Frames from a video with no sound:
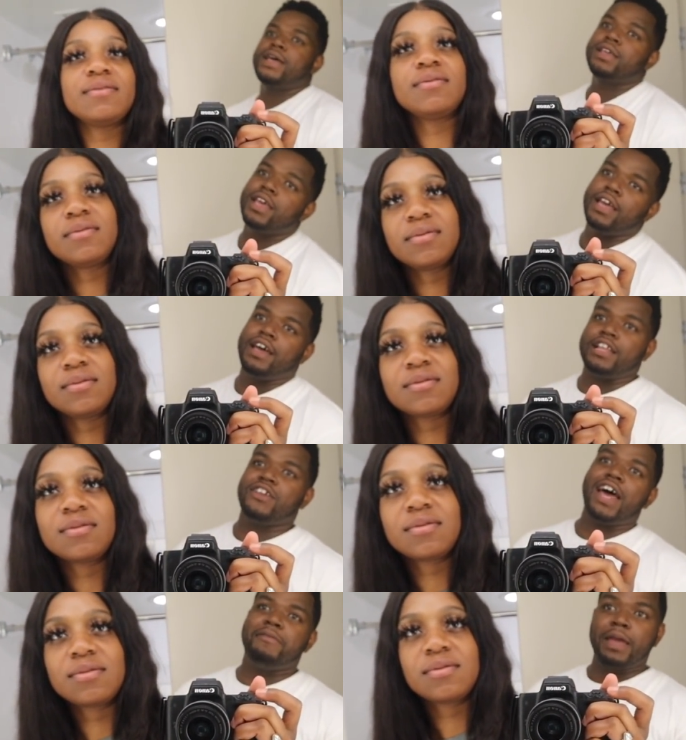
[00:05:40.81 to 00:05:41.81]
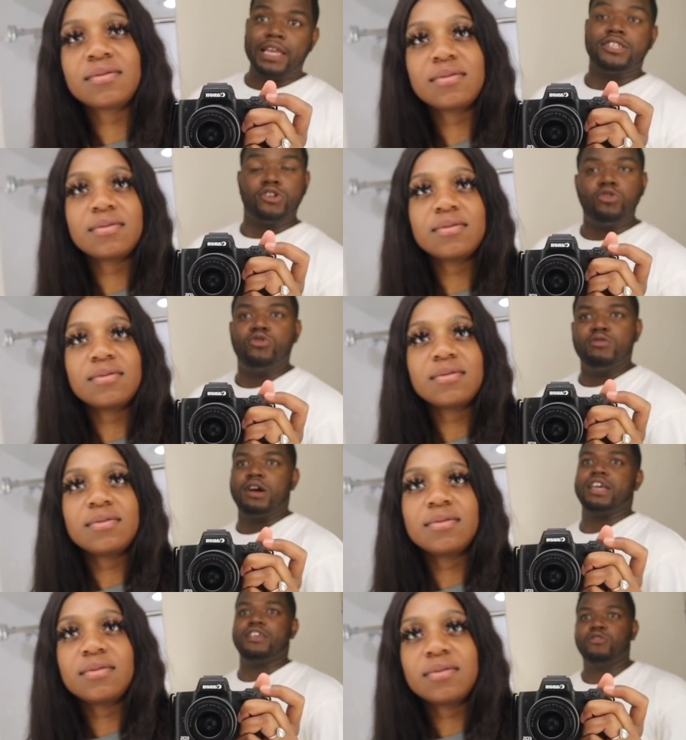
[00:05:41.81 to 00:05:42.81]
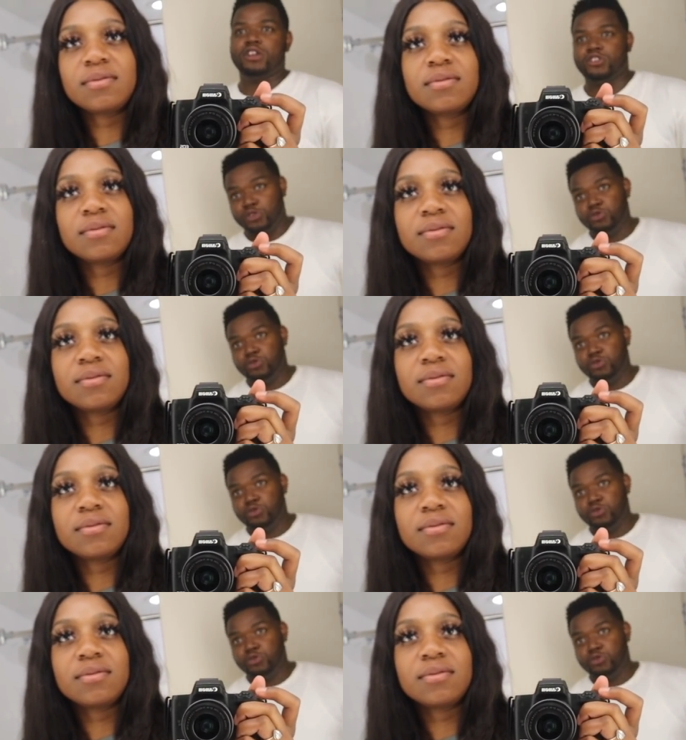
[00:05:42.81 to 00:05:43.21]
Speaker 1: Yeah, I try to make it two, but guess what? You